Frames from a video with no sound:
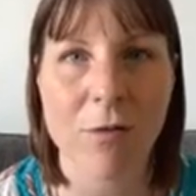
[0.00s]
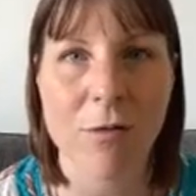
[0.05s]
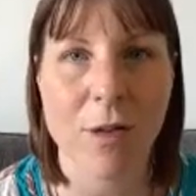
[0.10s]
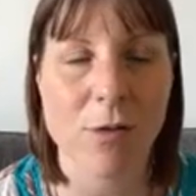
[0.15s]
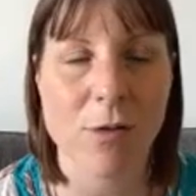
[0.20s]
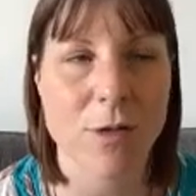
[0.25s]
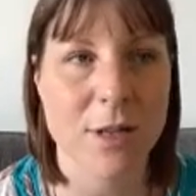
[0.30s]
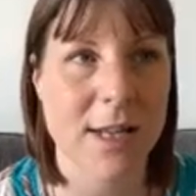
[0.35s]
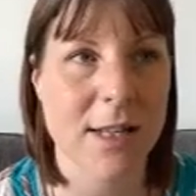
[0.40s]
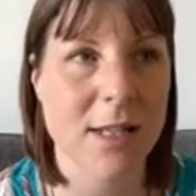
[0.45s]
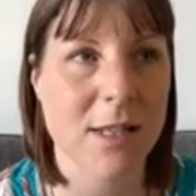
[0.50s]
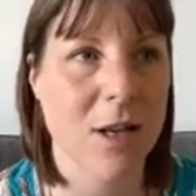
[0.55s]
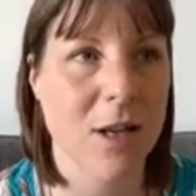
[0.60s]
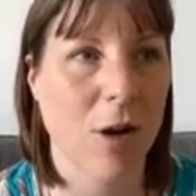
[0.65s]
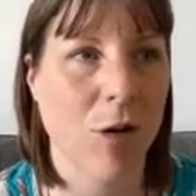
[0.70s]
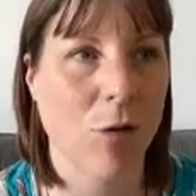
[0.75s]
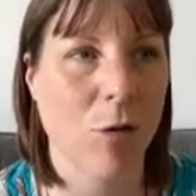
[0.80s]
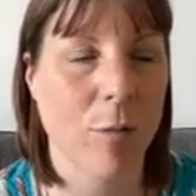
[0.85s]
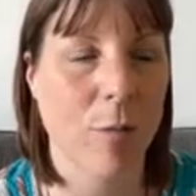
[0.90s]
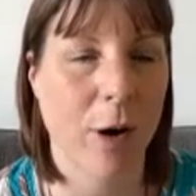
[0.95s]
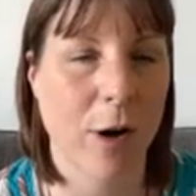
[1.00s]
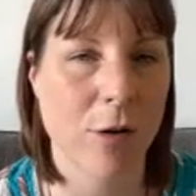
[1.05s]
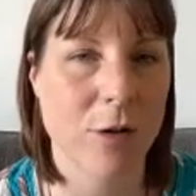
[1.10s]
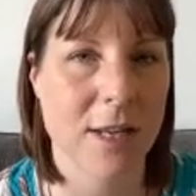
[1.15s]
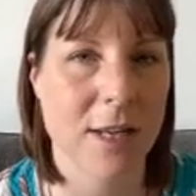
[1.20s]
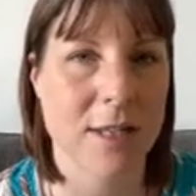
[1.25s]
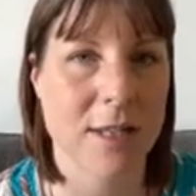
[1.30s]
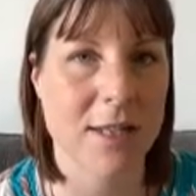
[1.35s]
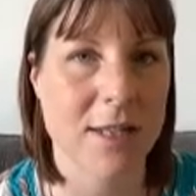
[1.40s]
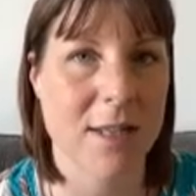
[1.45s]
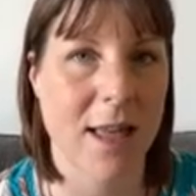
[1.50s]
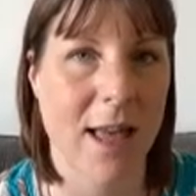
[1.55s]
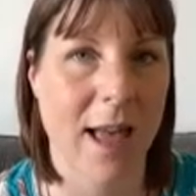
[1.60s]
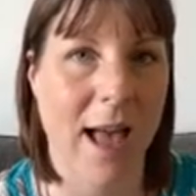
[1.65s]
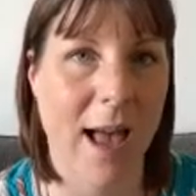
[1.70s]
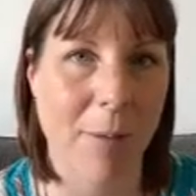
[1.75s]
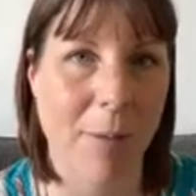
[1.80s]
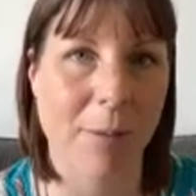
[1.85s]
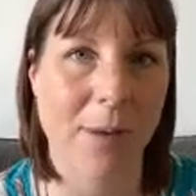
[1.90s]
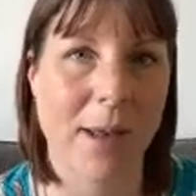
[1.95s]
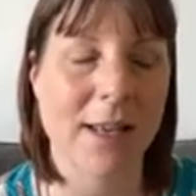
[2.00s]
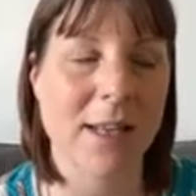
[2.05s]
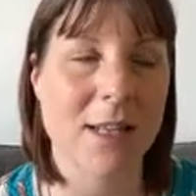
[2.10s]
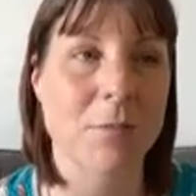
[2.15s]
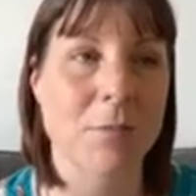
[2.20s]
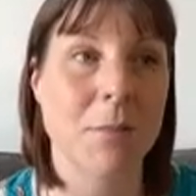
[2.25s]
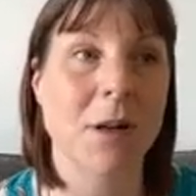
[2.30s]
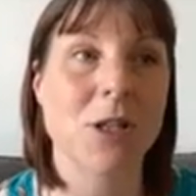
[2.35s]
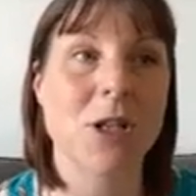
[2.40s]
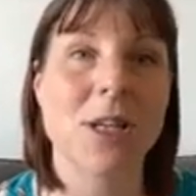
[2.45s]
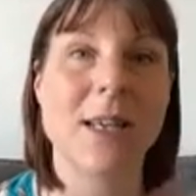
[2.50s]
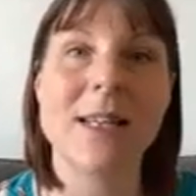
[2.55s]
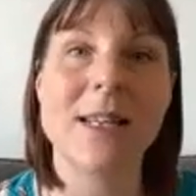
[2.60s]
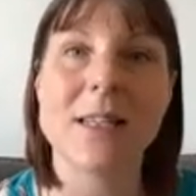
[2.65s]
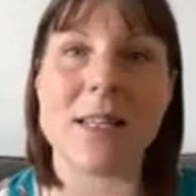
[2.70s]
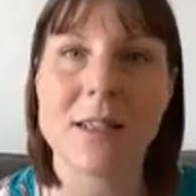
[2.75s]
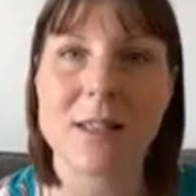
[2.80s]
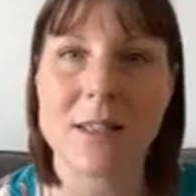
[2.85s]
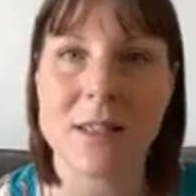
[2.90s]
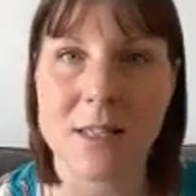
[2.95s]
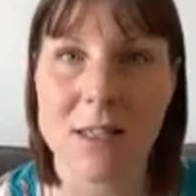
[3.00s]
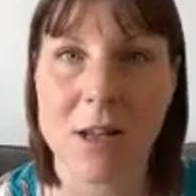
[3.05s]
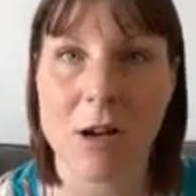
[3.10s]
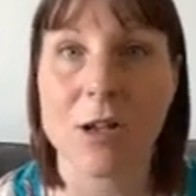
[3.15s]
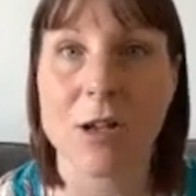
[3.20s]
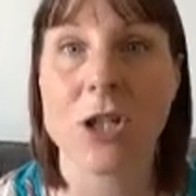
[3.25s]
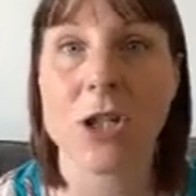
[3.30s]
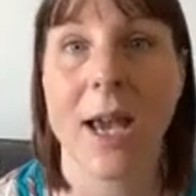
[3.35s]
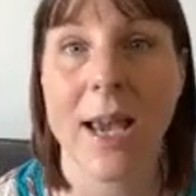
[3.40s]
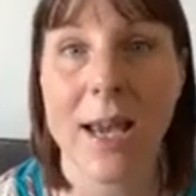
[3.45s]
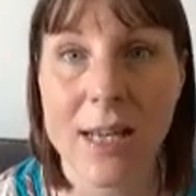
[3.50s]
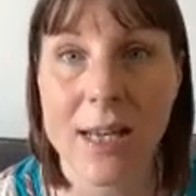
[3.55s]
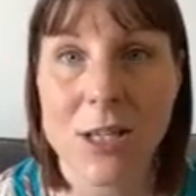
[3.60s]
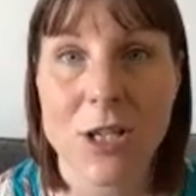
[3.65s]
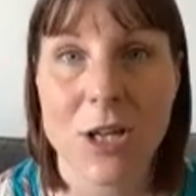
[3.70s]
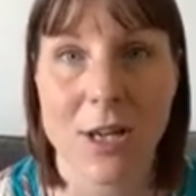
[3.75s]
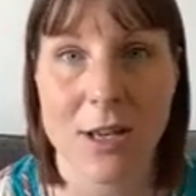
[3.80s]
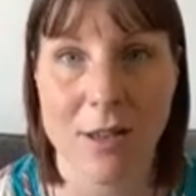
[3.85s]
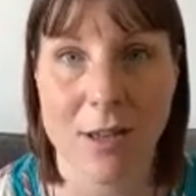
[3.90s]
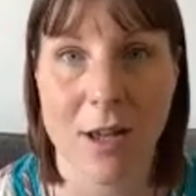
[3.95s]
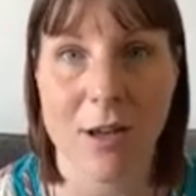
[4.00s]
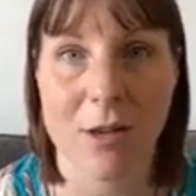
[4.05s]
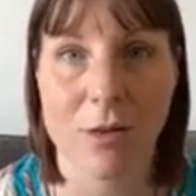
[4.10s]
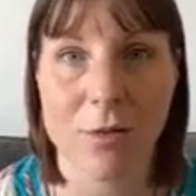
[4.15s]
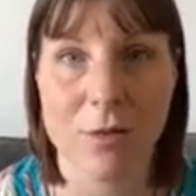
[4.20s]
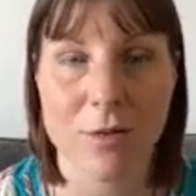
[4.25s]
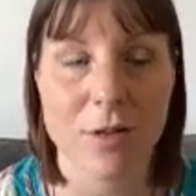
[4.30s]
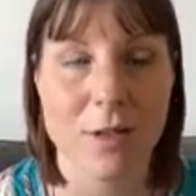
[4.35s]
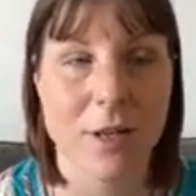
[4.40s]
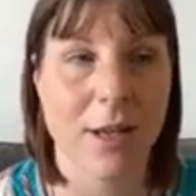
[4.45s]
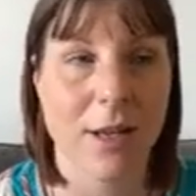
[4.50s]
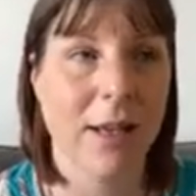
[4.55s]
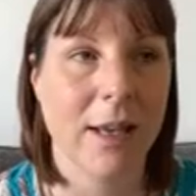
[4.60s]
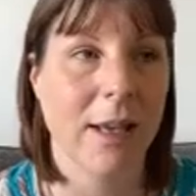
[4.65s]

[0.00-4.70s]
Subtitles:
of those internal processes that are happening, it's much easier to start changing those.